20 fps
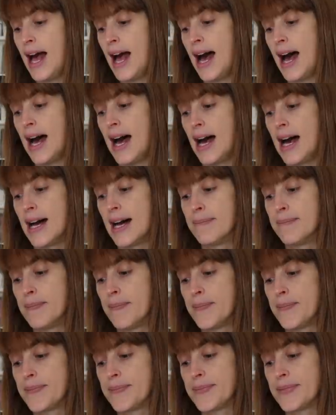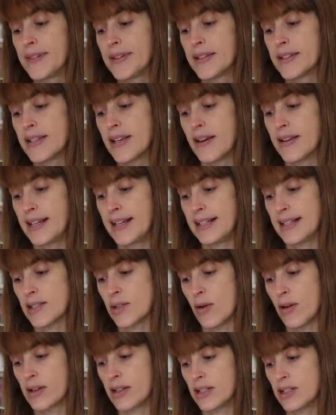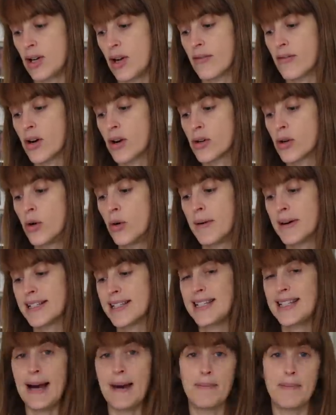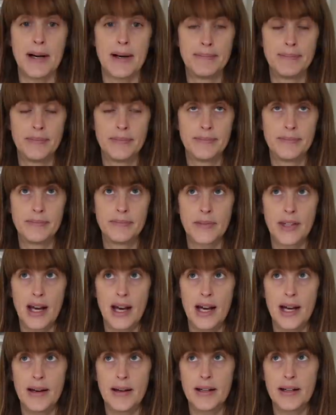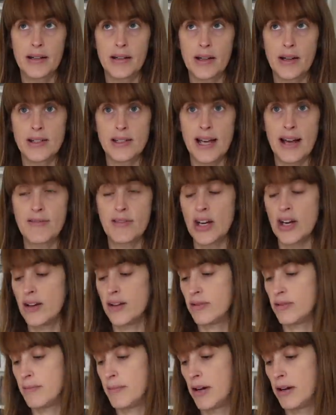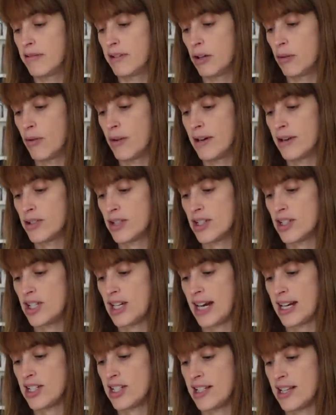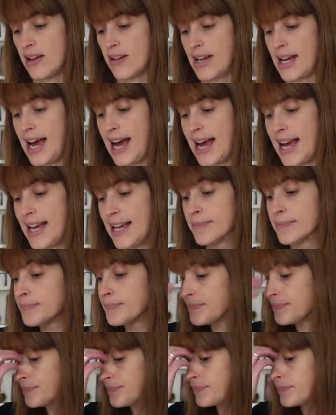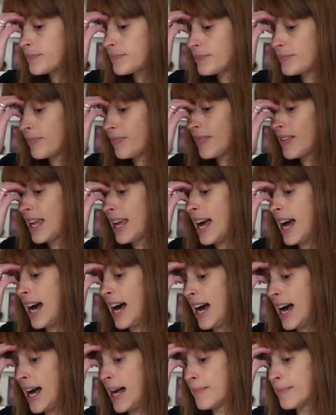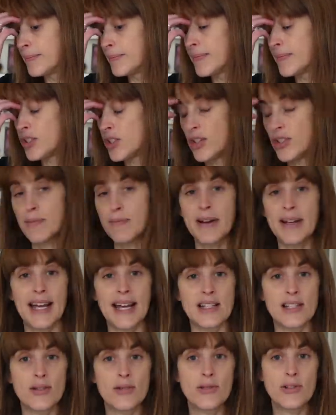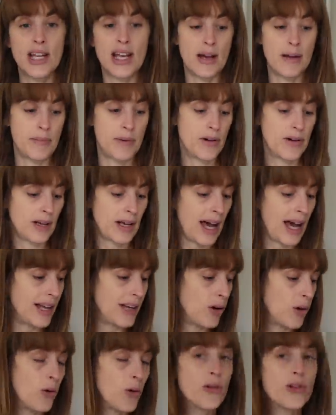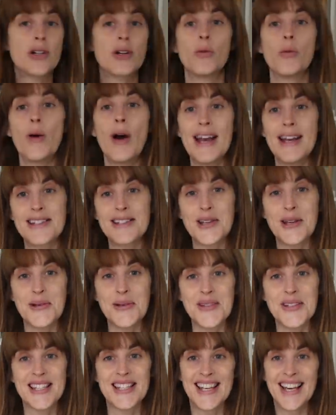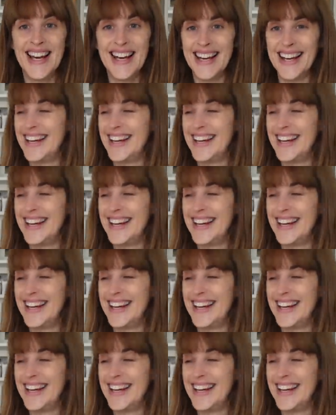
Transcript: So I think that's what I'm going to do. I've got to call my stepmum, because I haven't heard from her in a while, just check she's okay, and choose my next audiobook and order wetsuits.